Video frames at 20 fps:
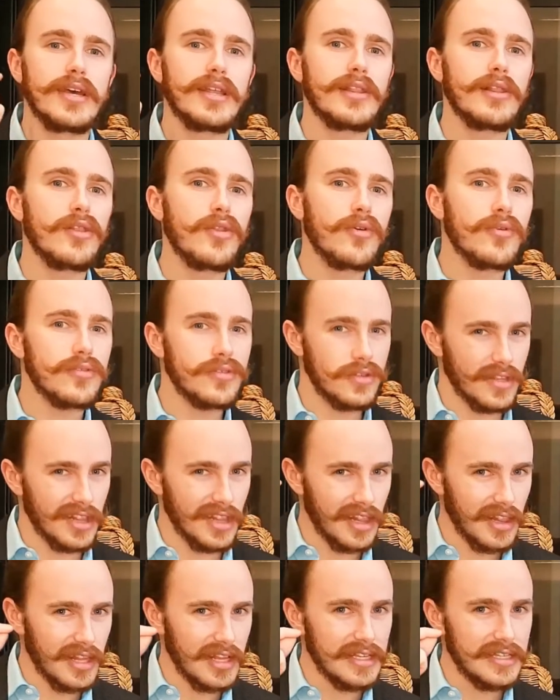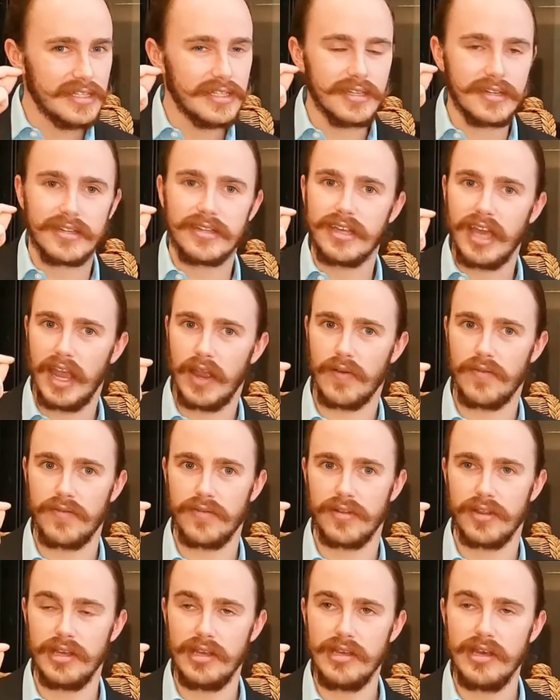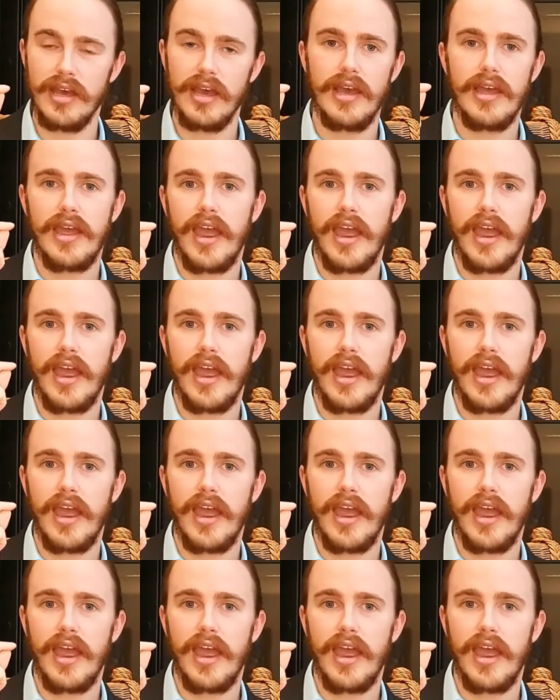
and learn to listen carefully,